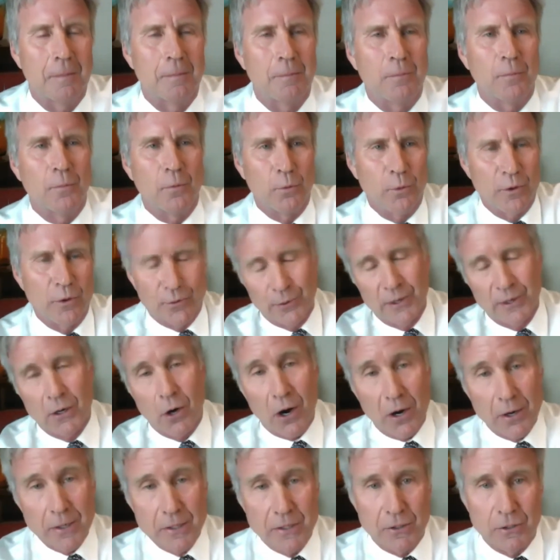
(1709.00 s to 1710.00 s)
With
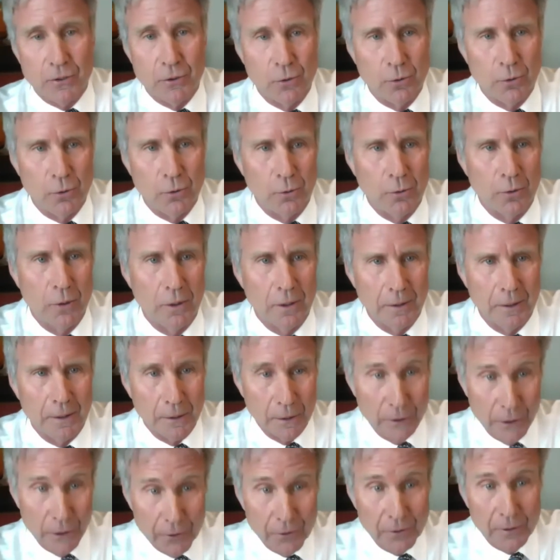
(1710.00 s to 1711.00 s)
regards to
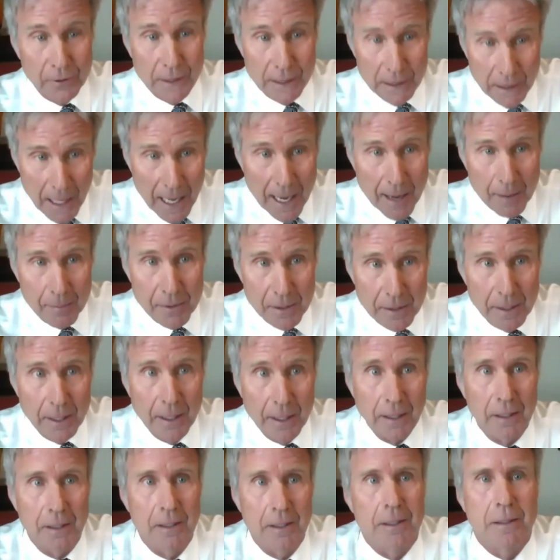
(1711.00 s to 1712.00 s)
literally
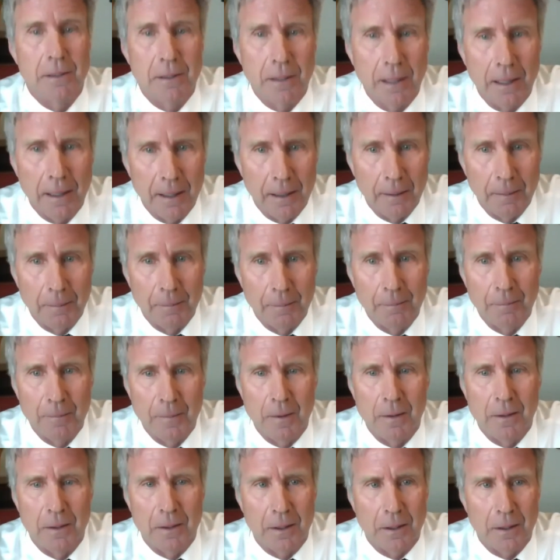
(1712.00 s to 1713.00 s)
lobbying,
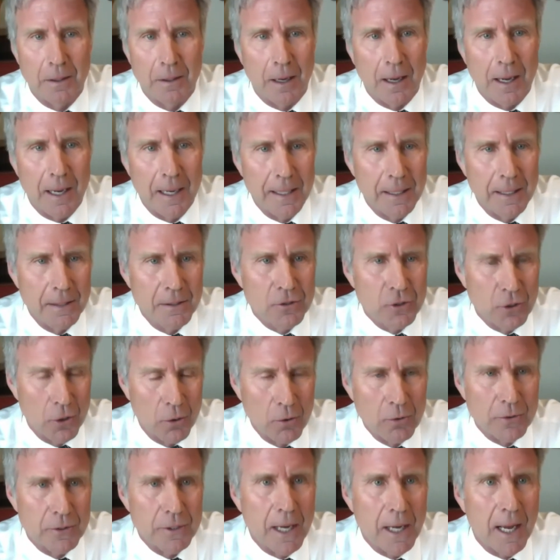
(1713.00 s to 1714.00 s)
I
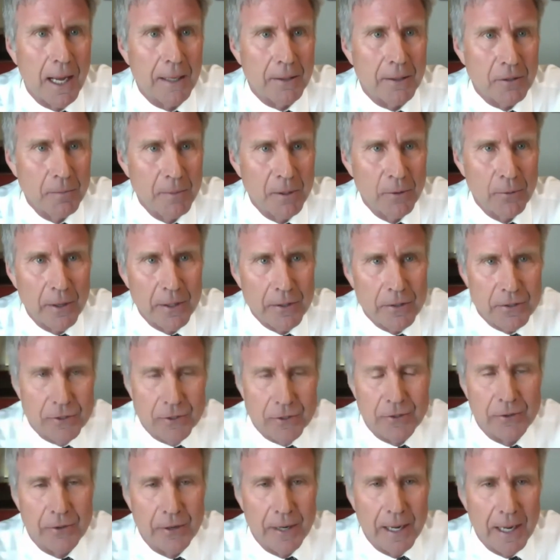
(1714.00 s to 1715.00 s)
chose not to be
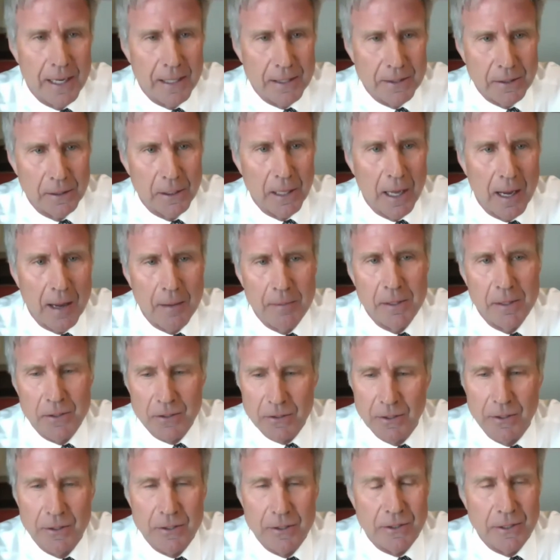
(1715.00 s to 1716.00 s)
registered as a lobbyist
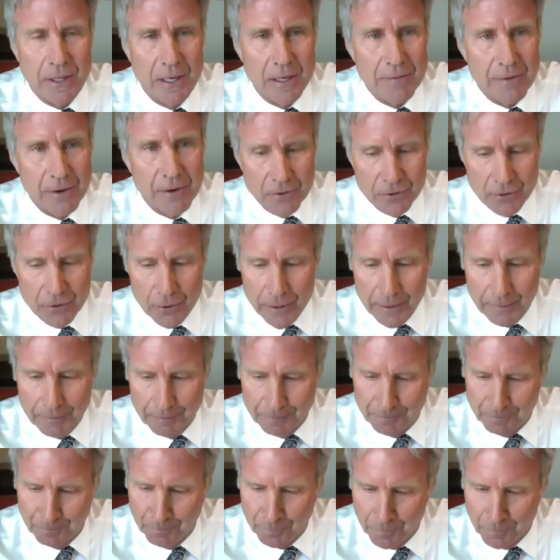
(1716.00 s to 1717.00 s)
in the state of Arizona.
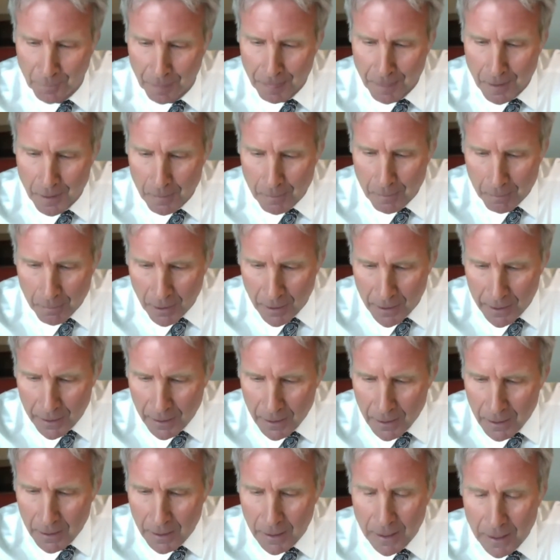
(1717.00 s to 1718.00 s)
But
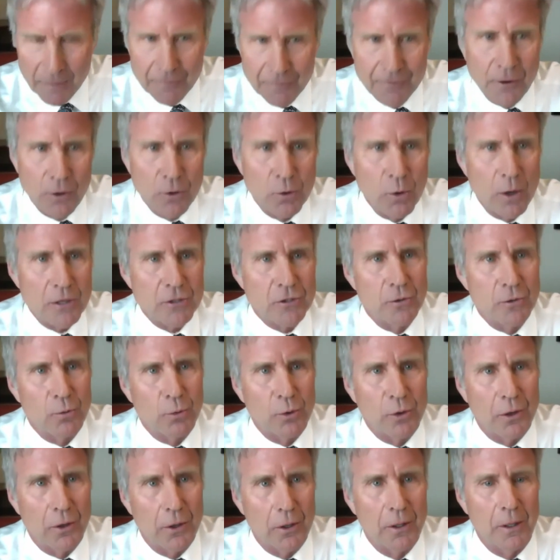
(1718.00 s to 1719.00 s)
if the question
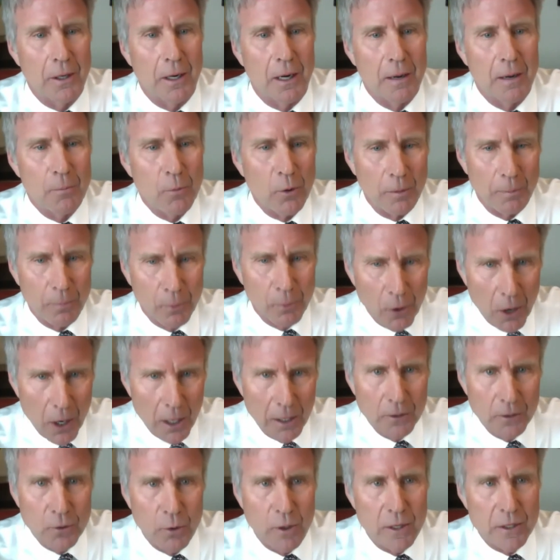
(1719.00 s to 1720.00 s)
were a more
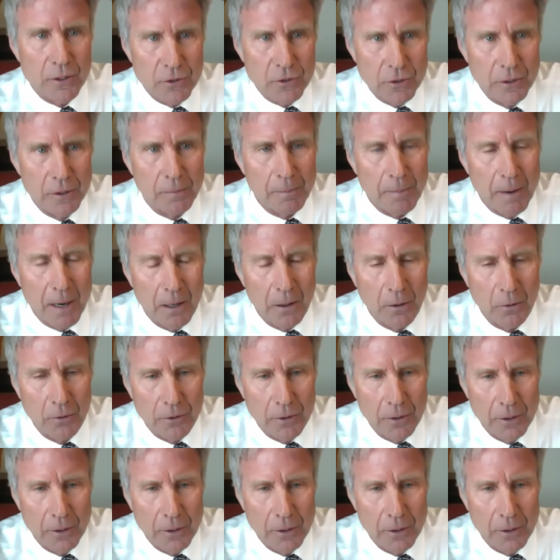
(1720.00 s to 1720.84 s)
broad question about